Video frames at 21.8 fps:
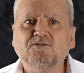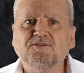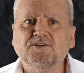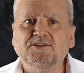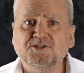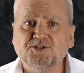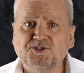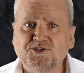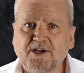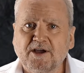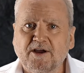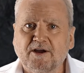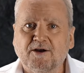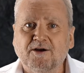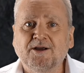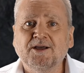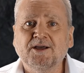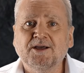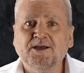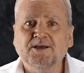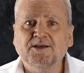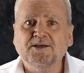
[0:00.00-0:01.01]
in the chair,
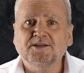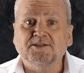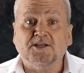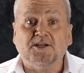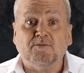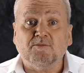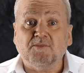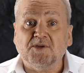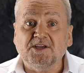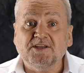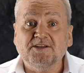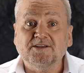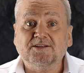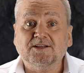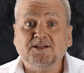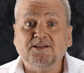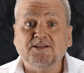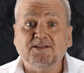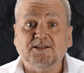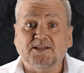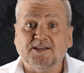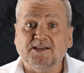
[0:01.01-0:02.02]
then
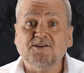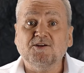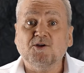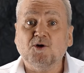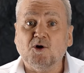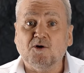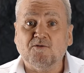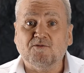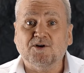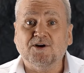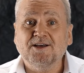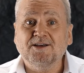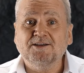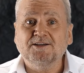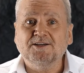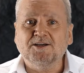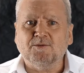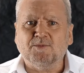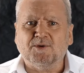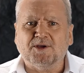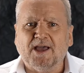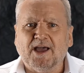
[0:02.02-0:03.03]
immediately leaned over
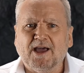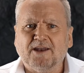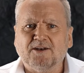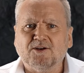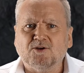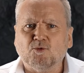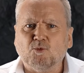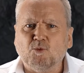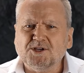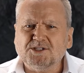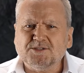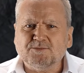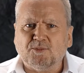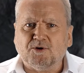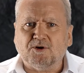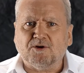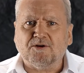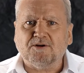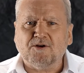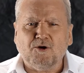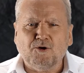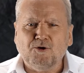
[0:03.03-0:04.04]
and began to
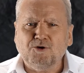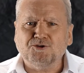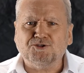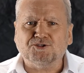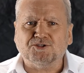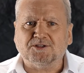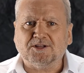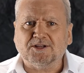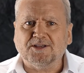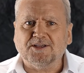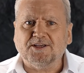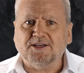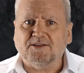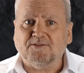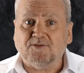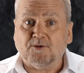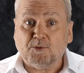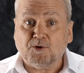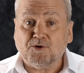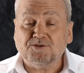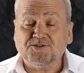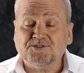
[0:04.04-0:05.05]
whisper urgently in the
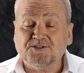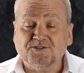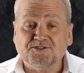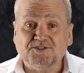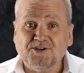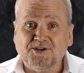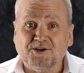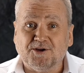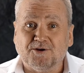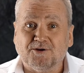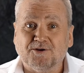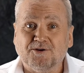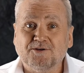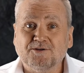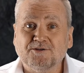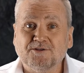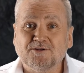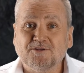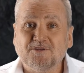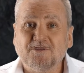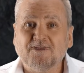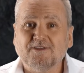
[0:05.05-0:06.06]
purser's ear.
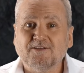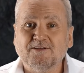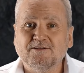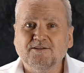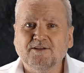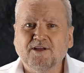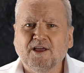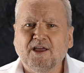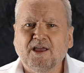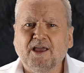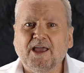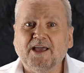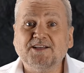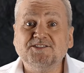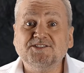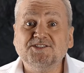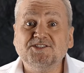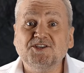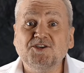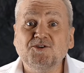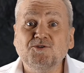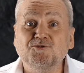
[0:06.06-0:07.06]

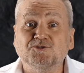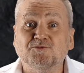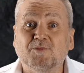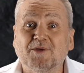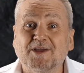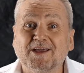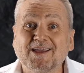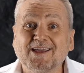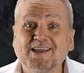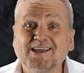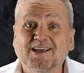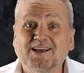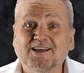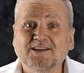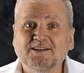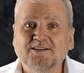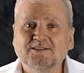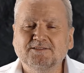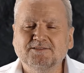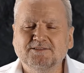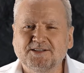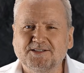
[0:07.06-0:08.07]
"Excuse me,"
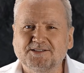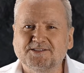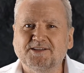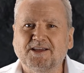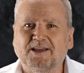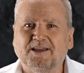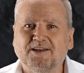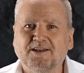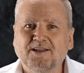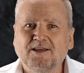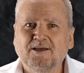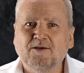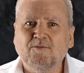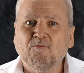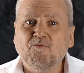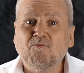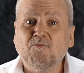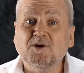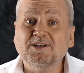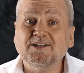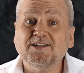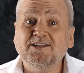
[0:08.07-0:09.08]
he said,
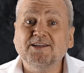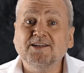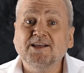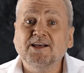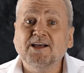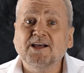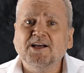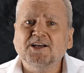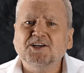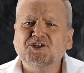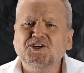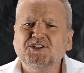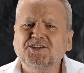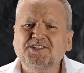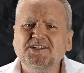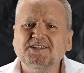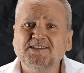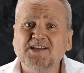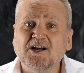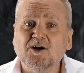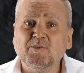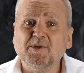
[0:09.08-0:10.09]
"but could you
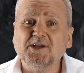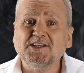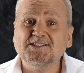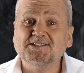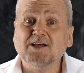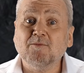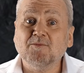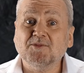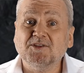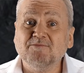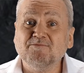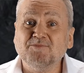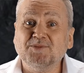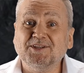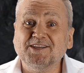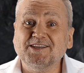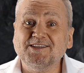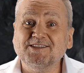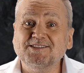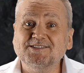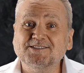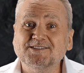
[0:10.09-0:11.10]
tell me something,
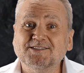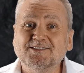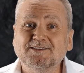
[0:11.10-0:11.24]
please?"